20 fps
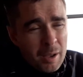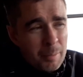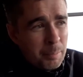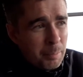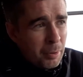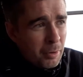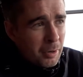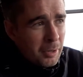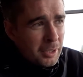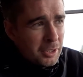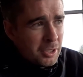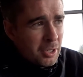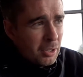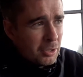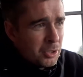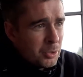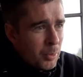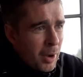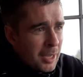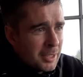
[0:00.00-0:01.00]
but he's got
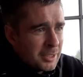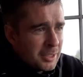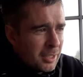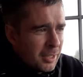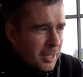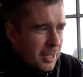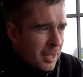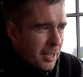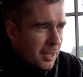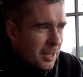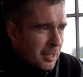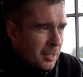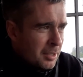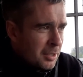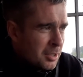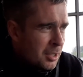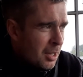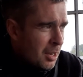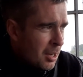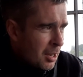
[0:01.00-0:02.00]
to isolate, and